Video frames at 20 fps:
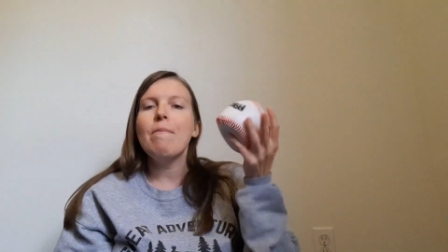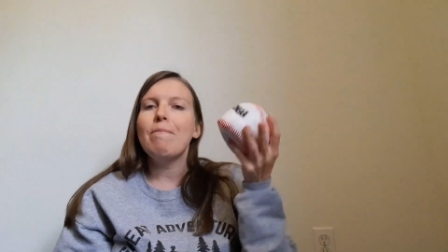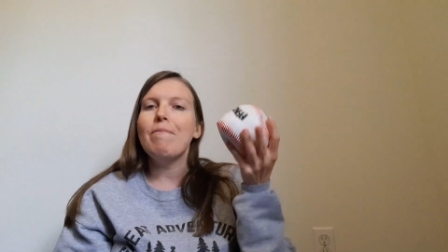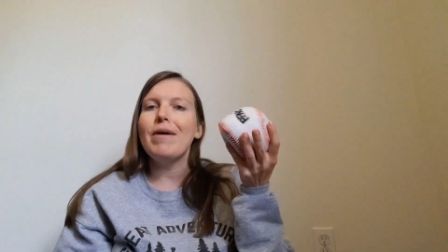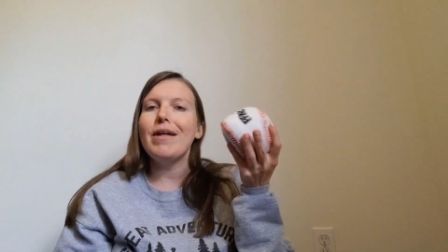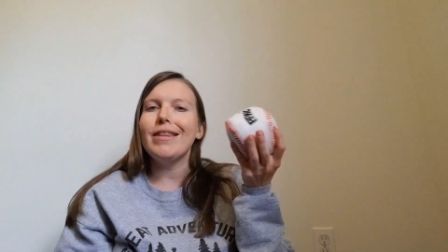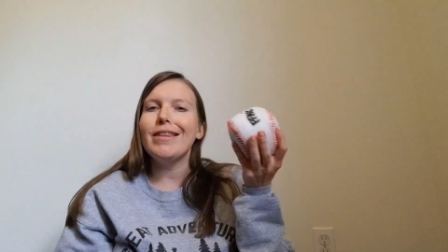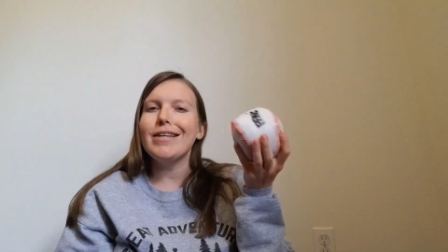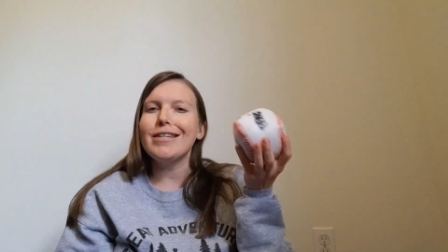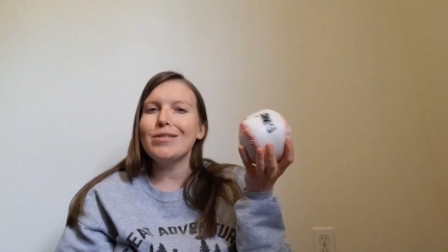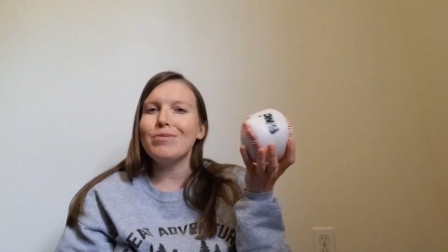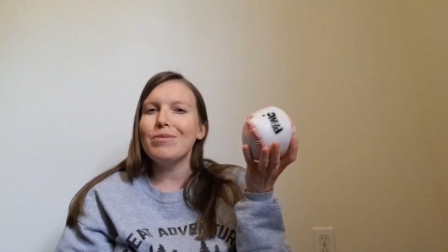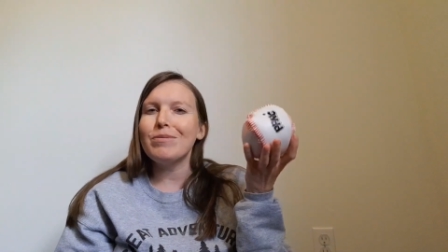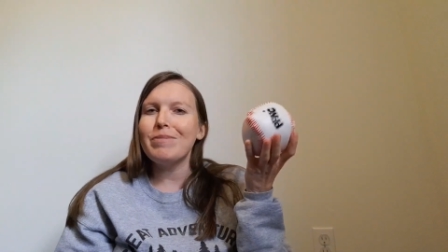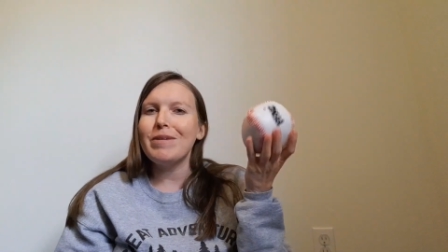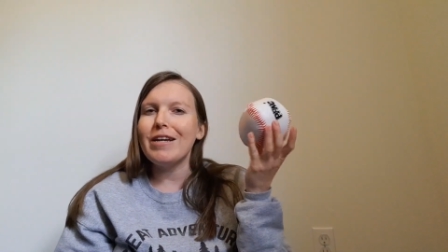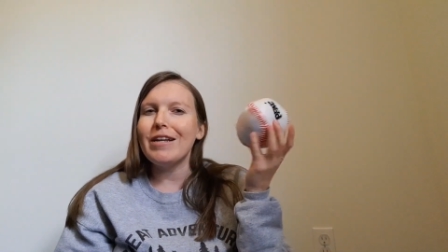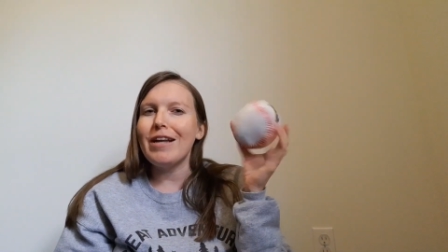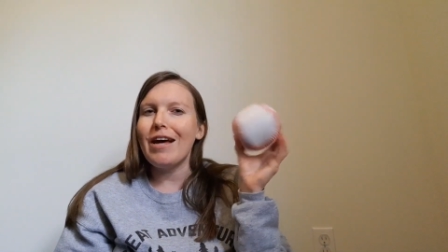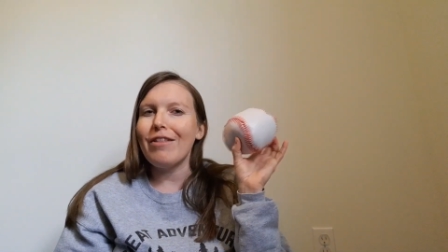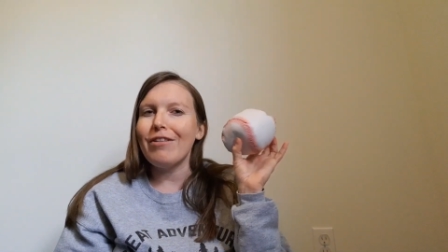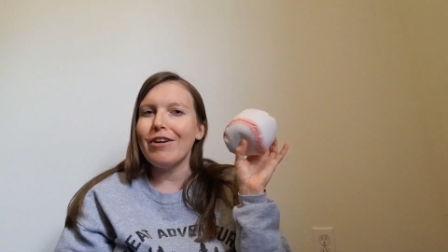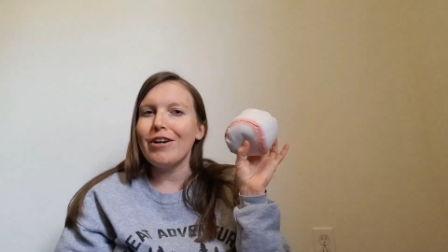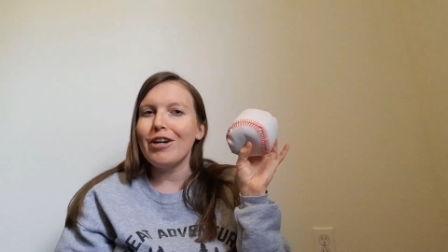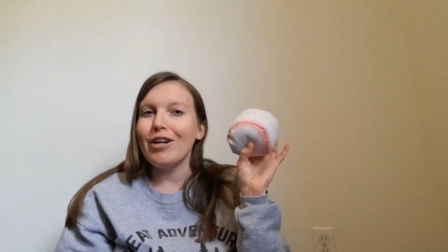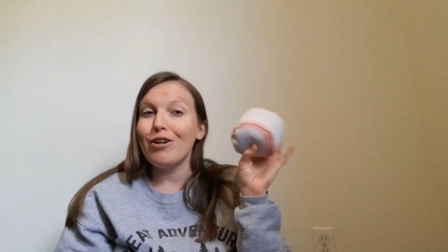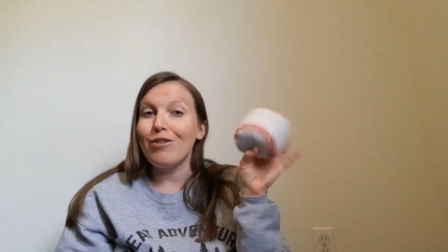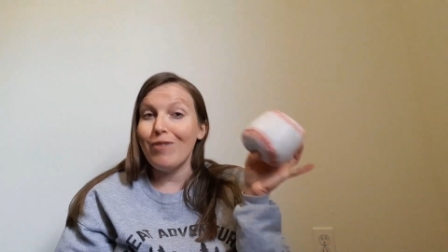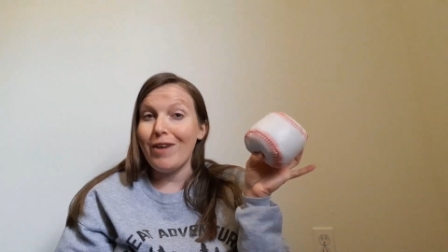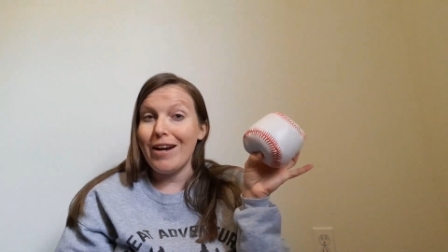but this would be
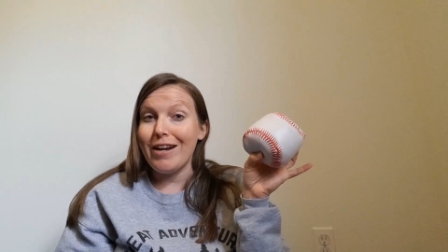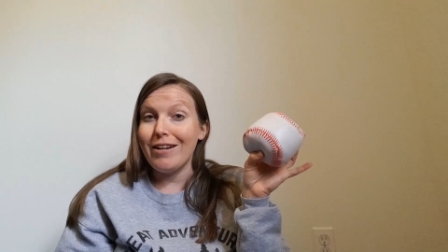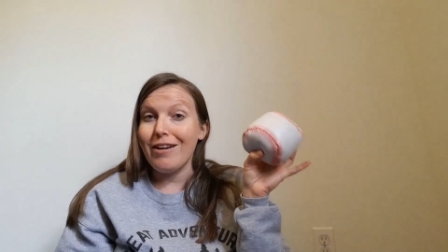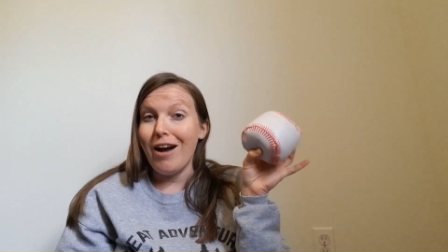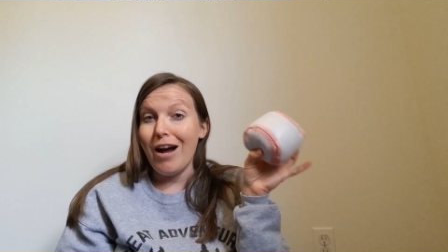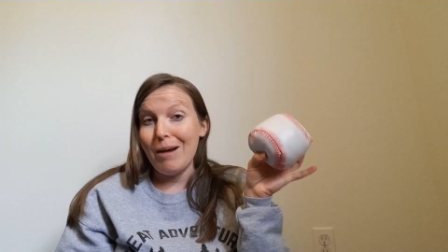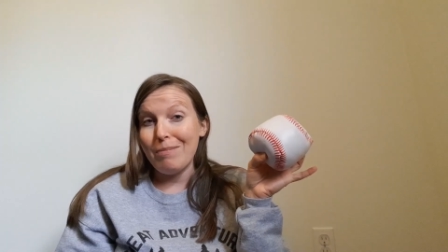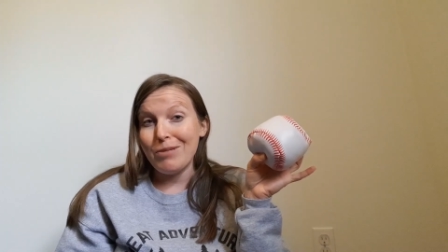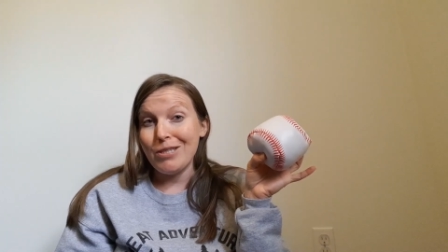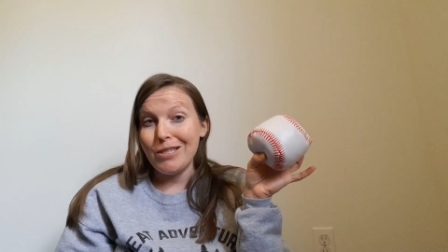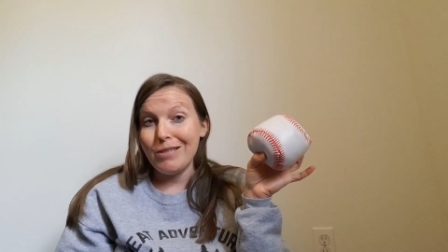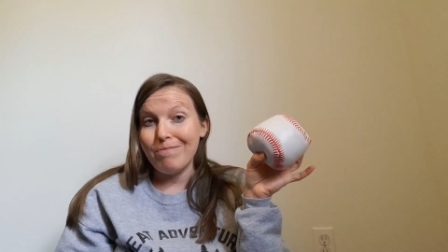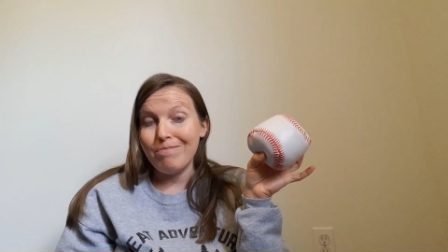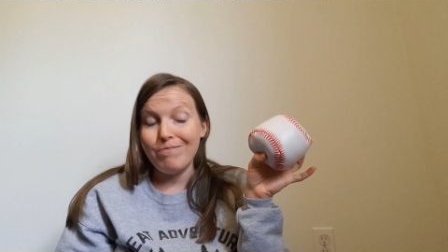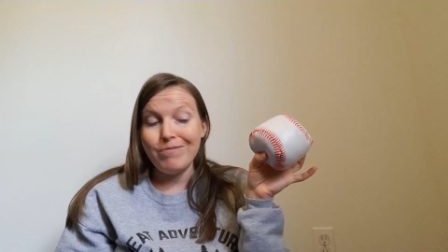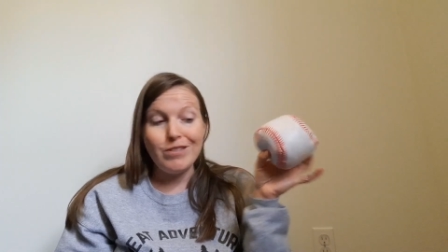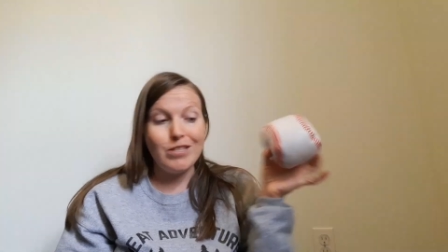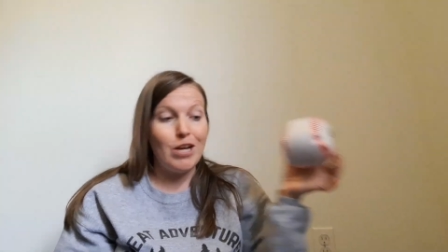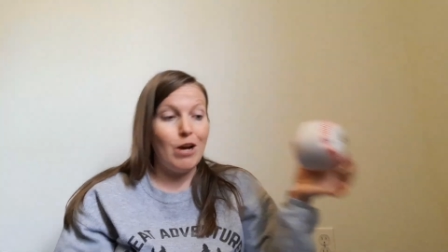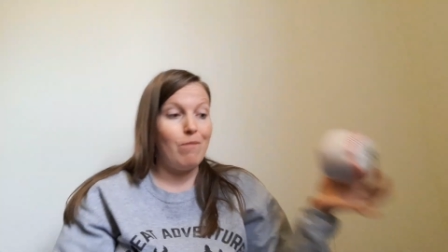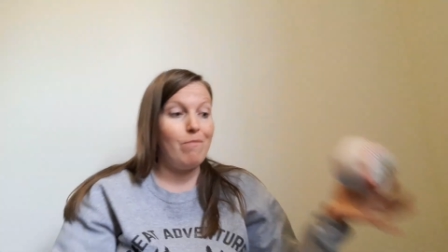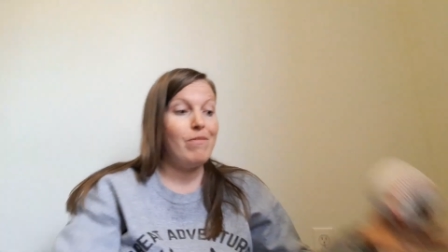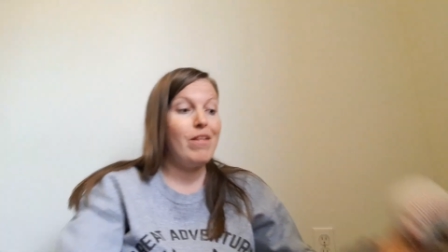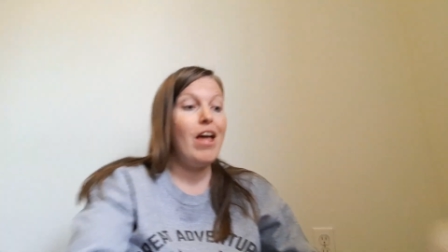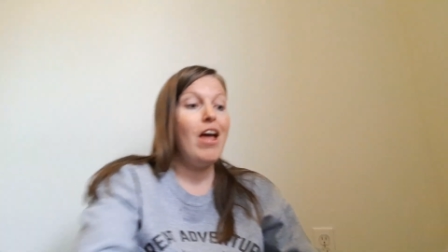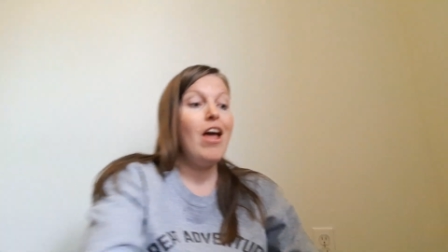another great option. So